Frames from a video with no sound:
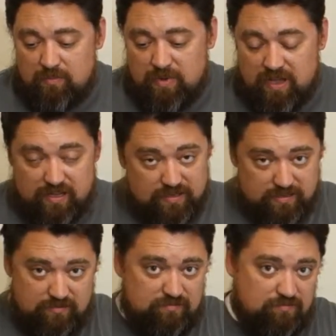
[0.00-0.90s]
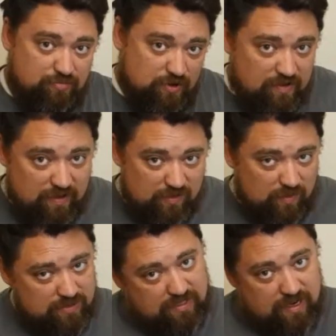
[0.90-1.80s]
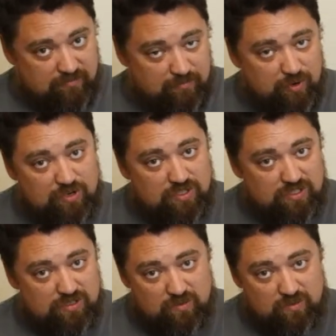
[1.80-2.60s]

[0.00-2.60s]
because previous ones that I've purchased